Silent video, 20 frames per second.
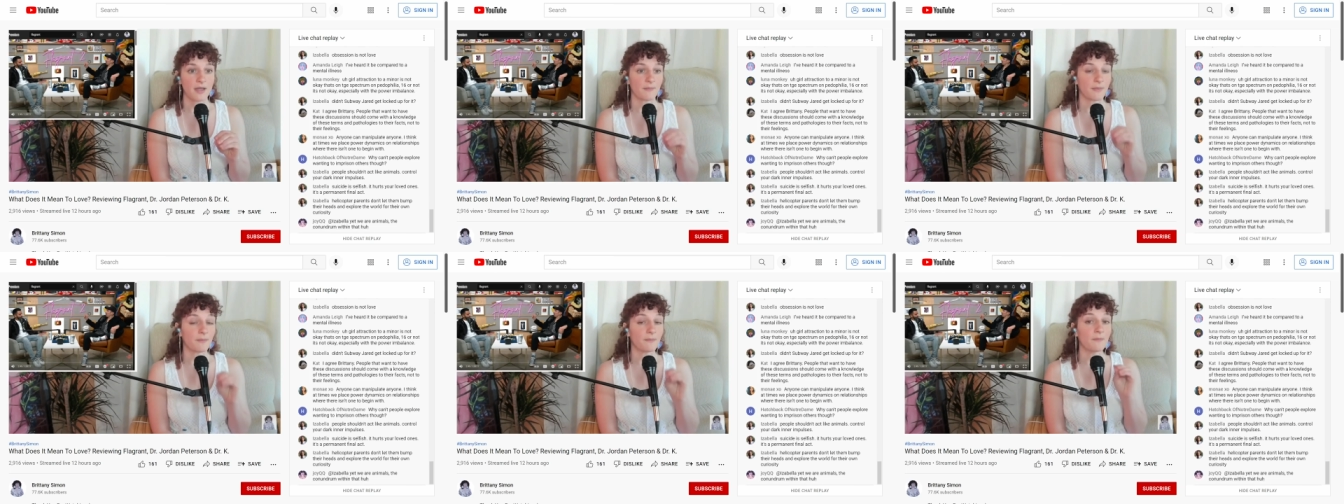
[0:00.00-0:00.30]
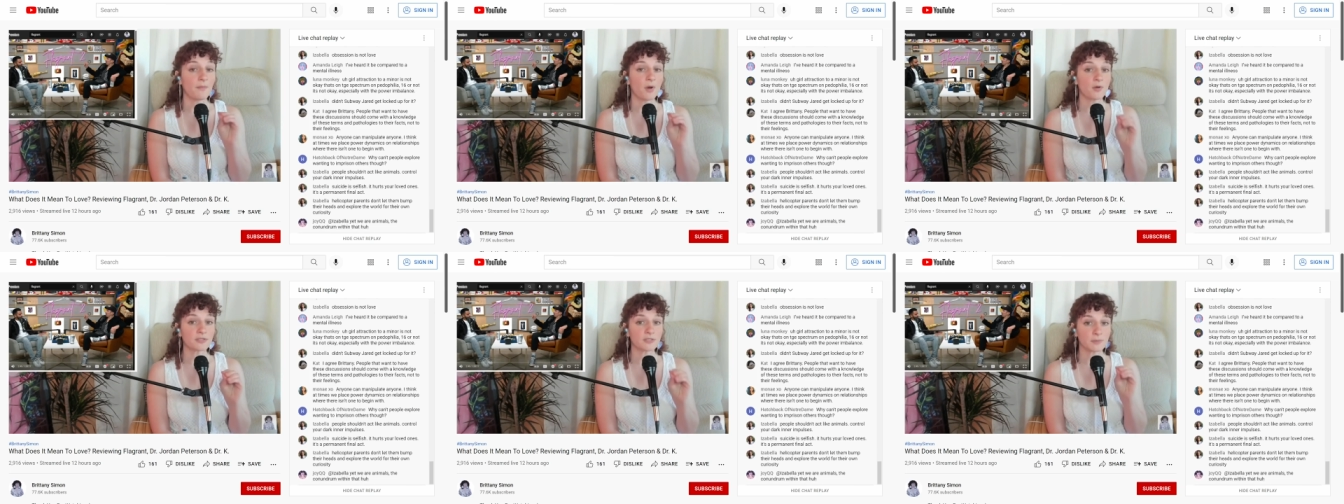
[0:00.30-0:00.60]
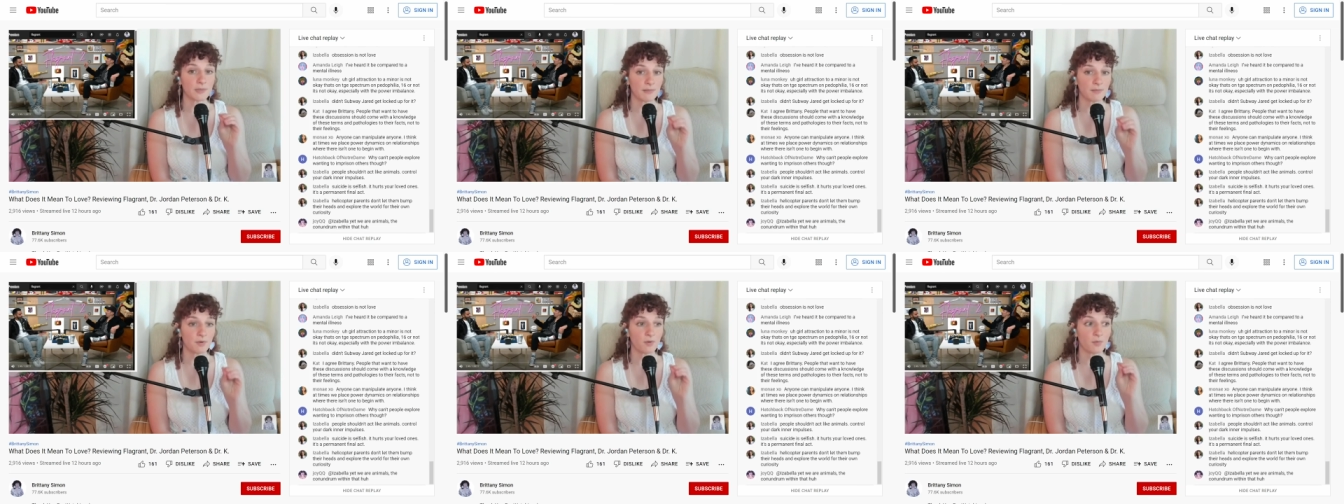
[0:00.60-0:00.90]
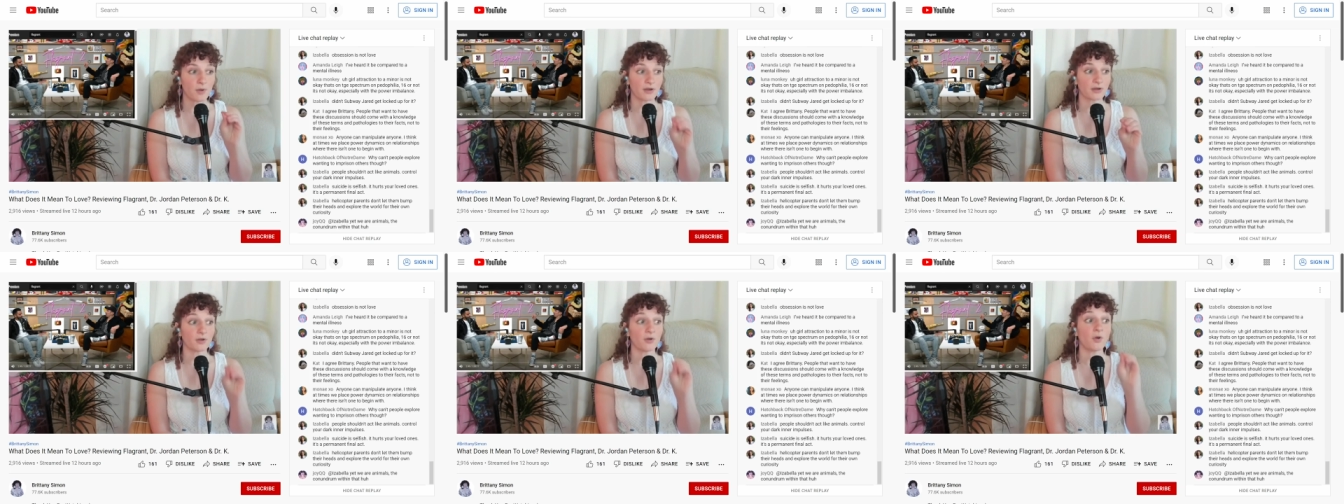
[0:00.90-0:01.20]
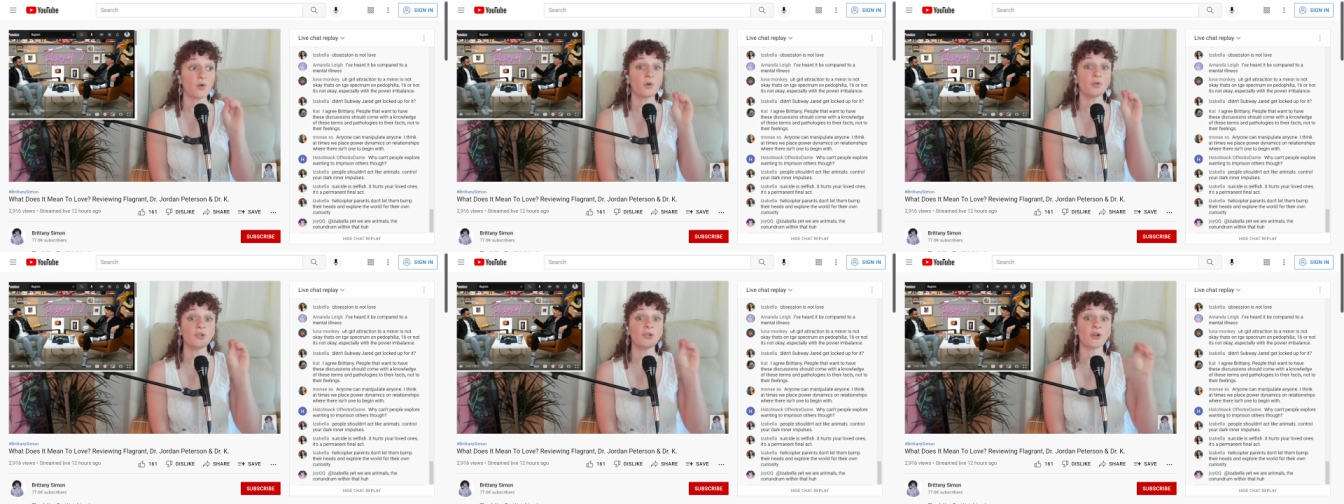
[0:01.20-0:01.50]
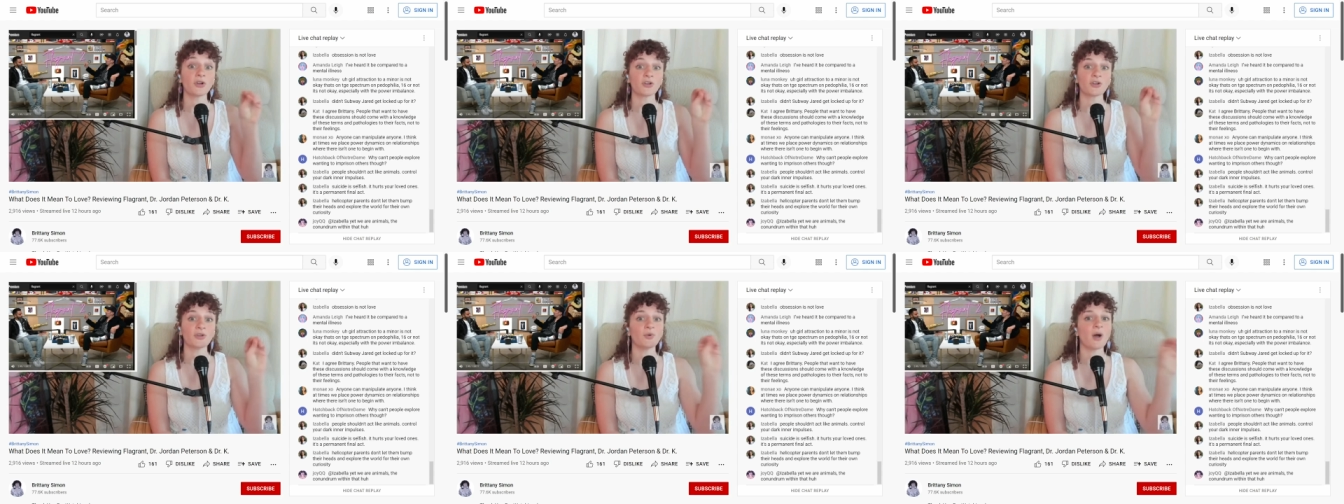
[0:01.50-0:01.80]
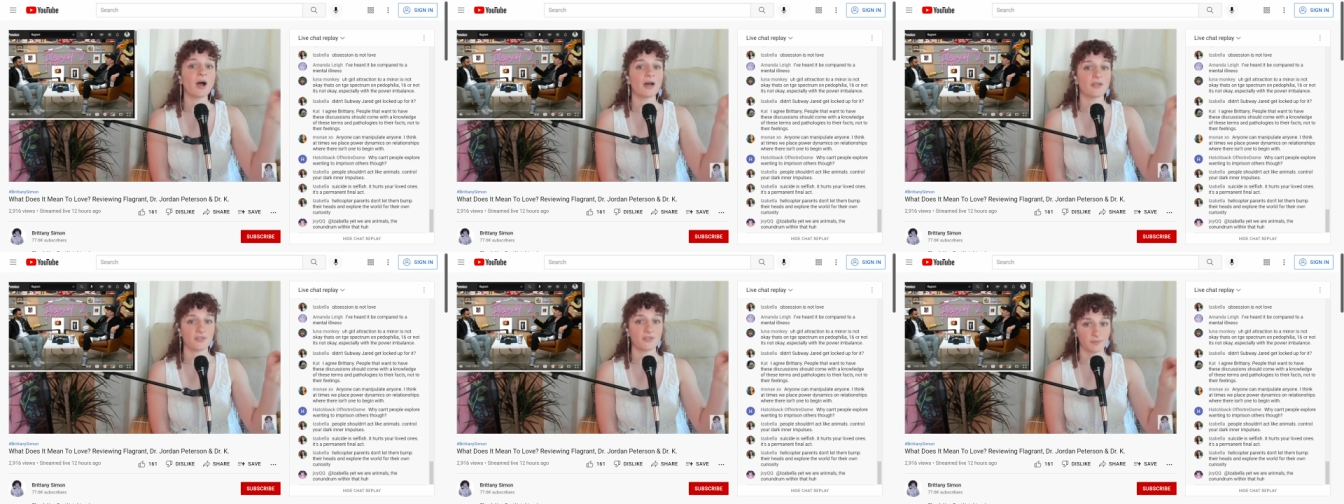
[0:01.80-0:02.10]
But most people want to learn
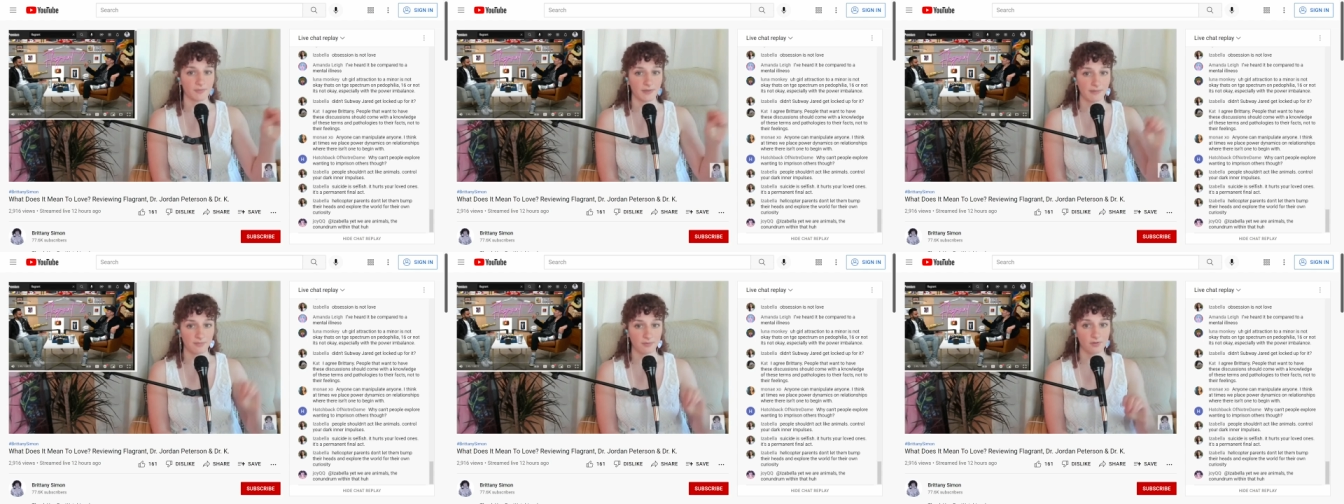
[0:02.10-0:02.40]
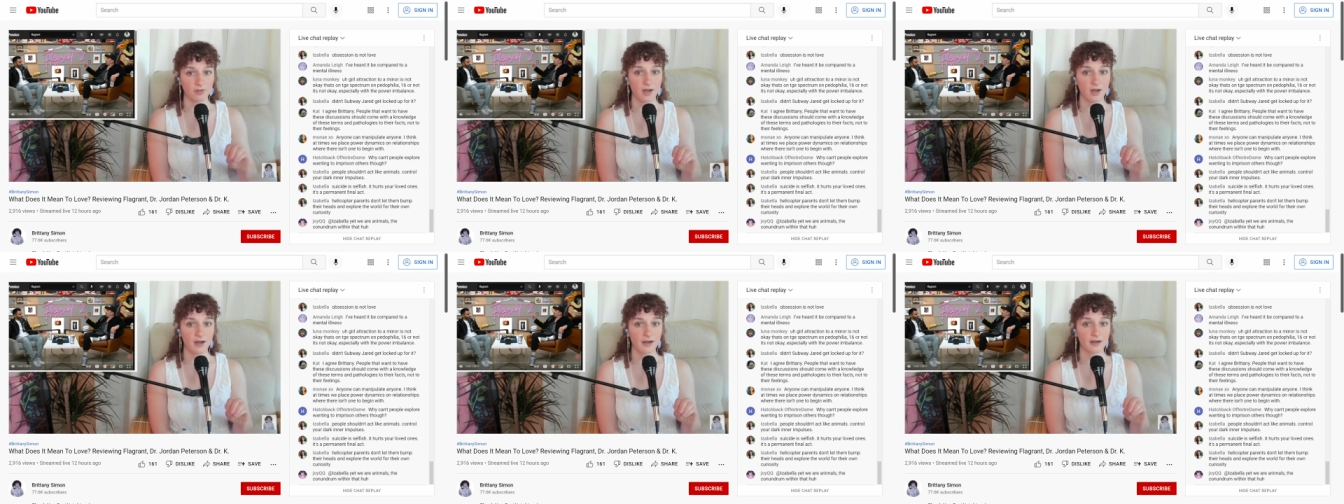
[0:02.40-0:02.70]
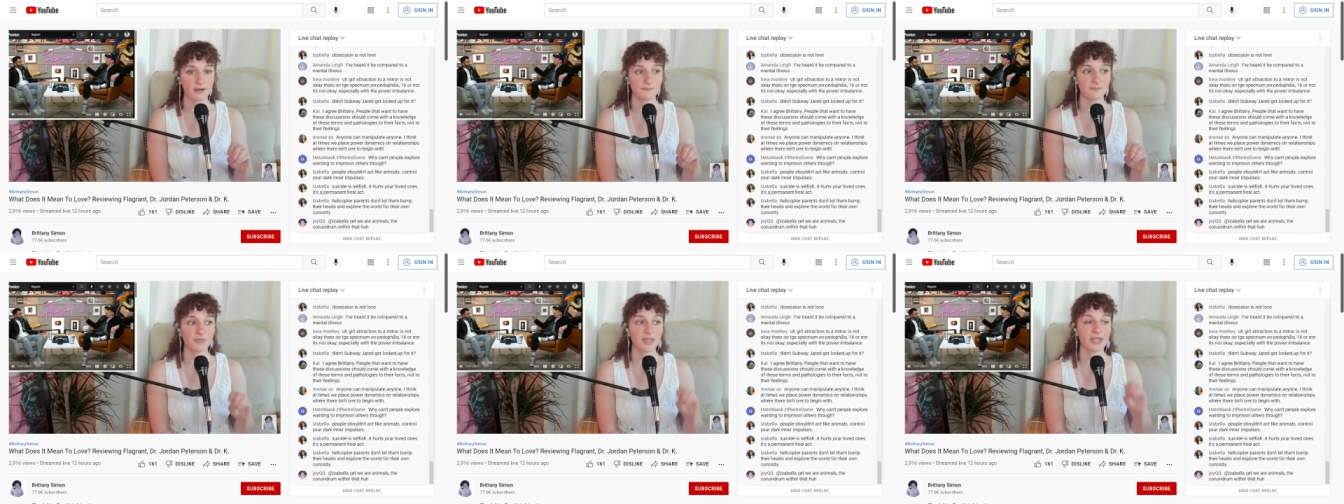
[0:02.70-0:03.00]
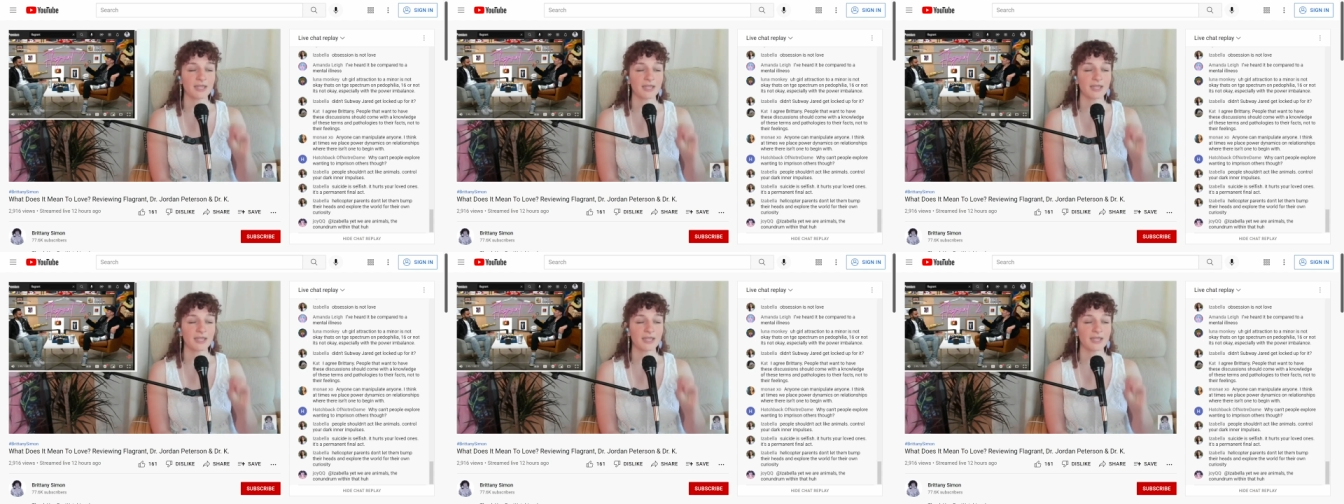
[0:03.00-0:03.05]
who other people are.